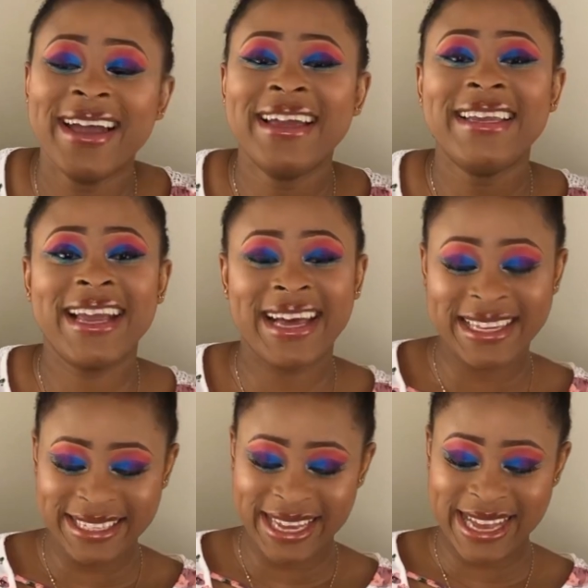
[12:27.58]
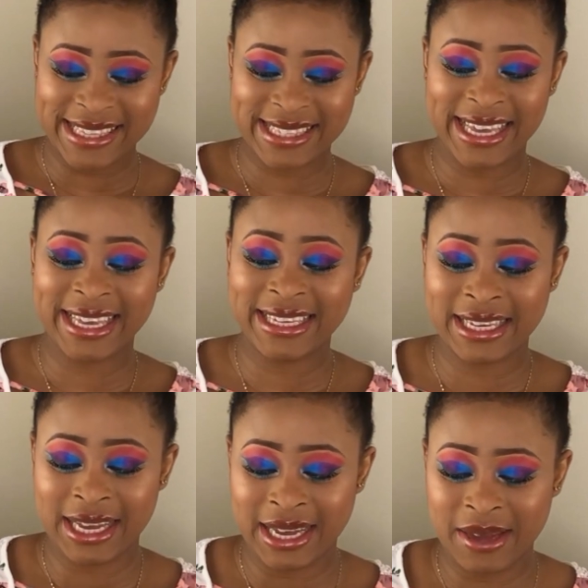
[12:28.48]
They call it the Aztec
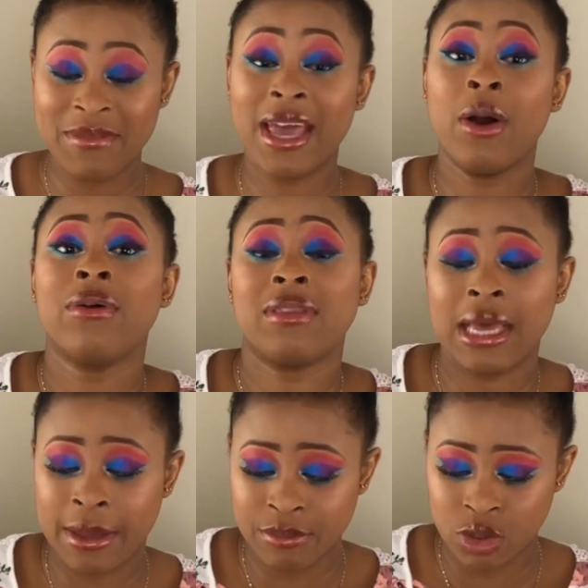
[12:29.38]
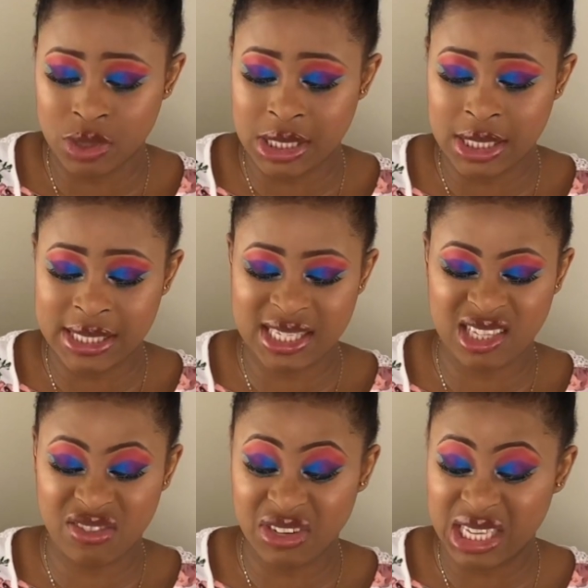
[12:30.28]
health and beauty
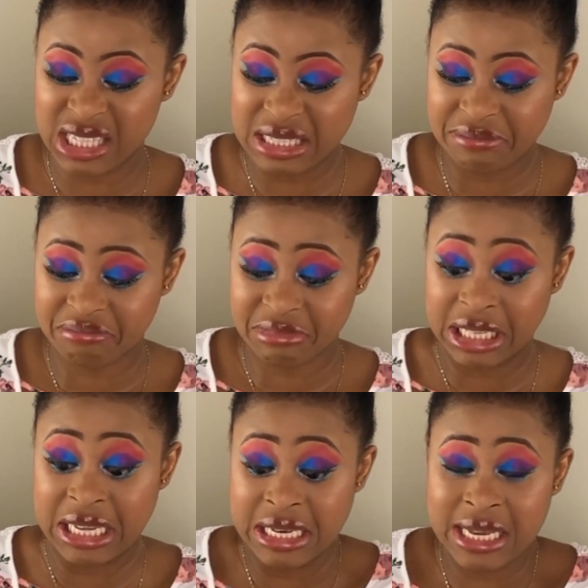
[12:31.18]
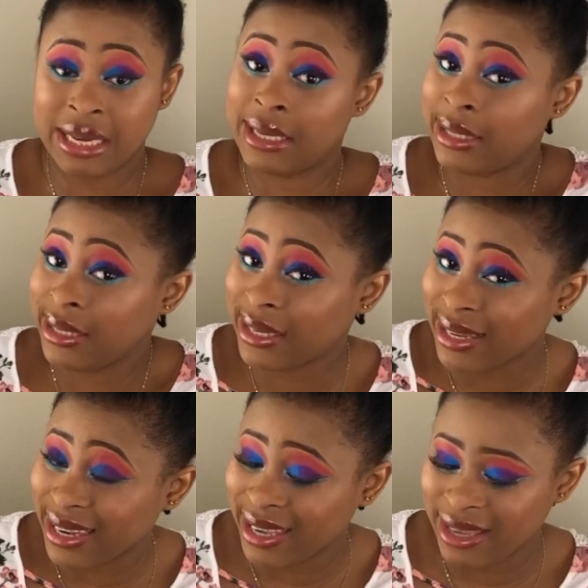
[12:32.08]
secret, the Indian healing
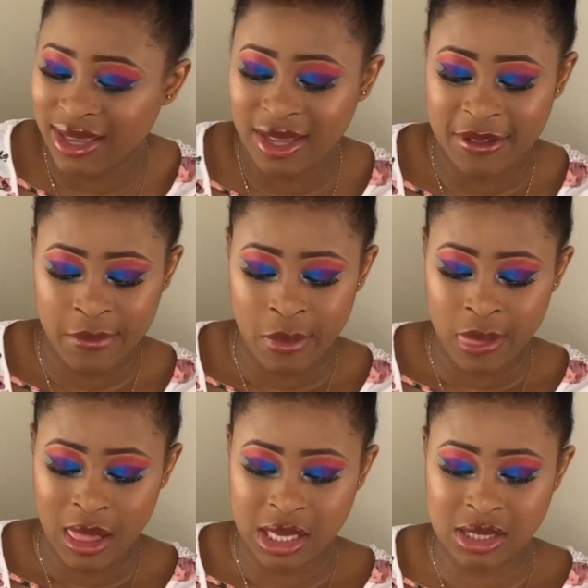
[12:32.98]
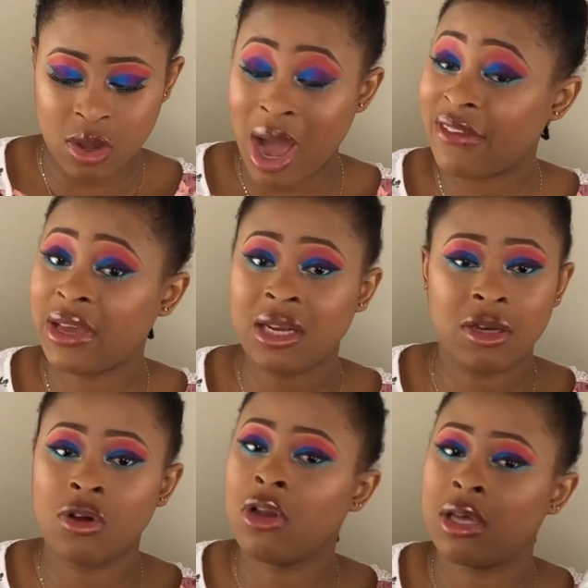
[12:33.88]
clay. So I've heard a
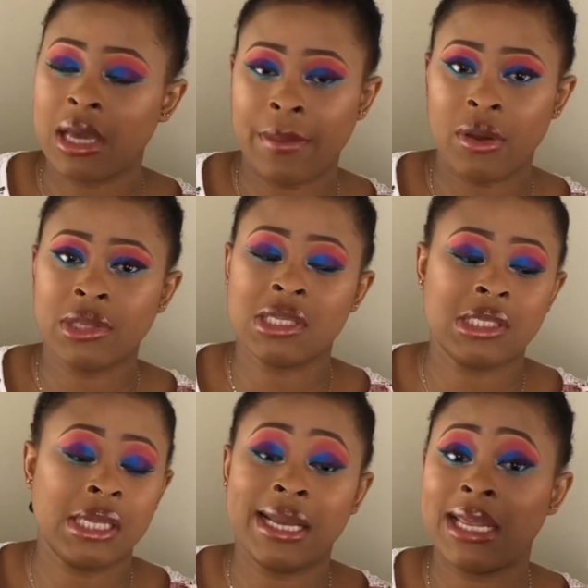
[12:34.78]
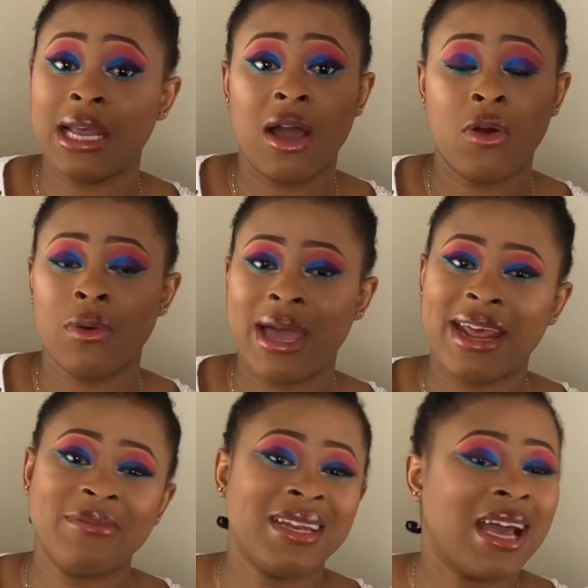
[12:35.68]
whole lot about this thing and
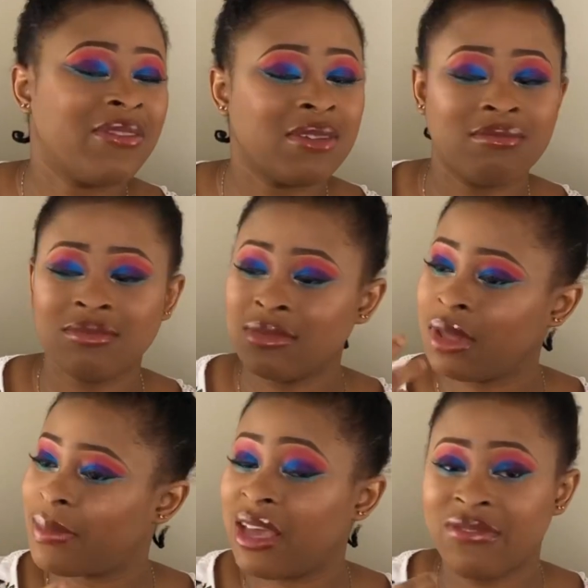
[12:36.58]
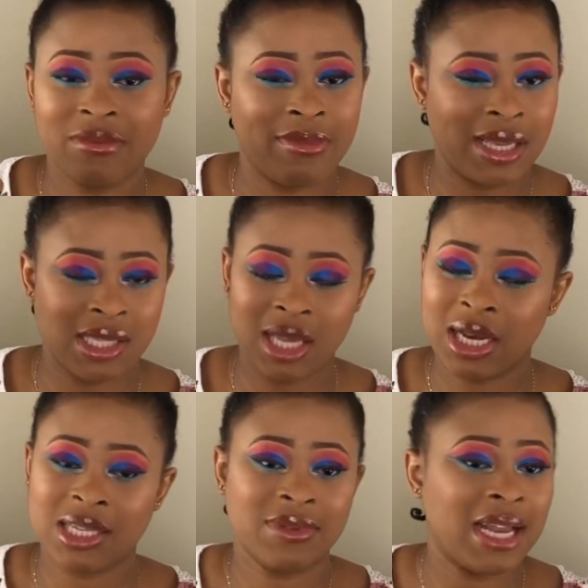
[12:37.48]
I've been having my skin
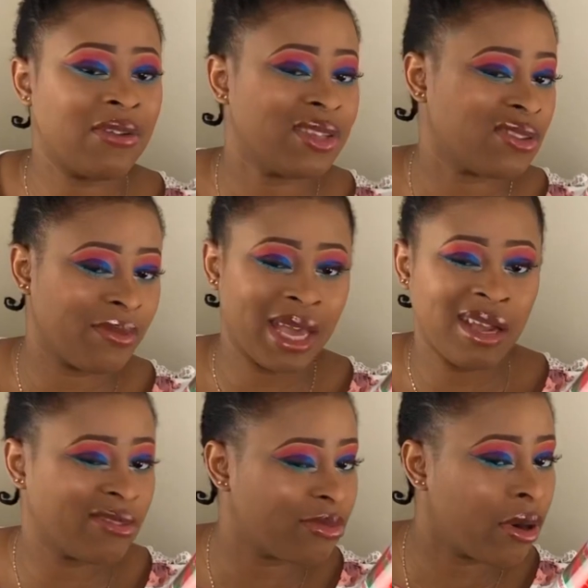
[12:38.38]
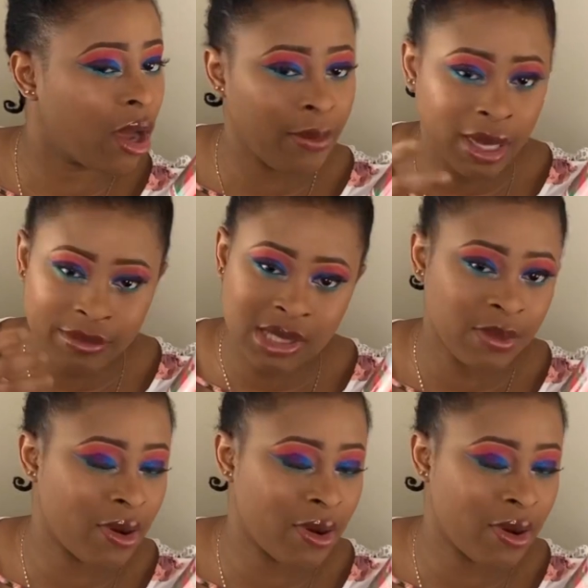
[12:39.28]
has been having some kind of problems,